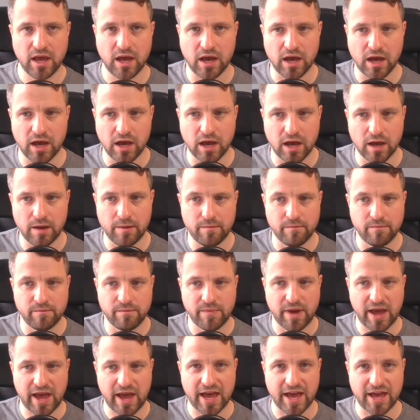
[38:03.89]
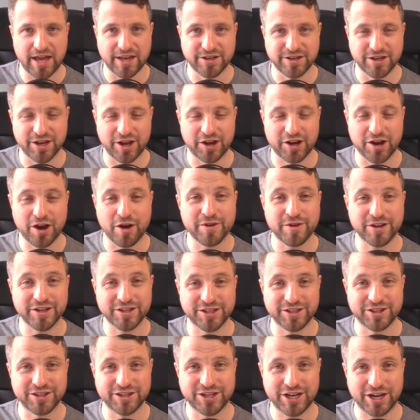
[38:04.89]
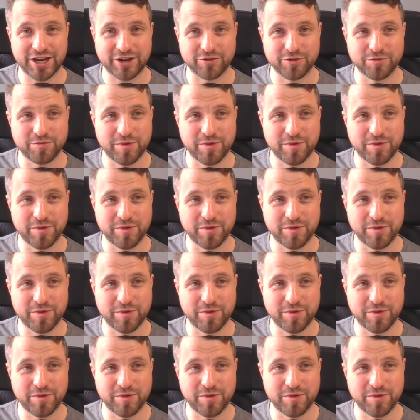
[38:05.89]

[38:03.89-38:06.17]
Um, and coming to the Czech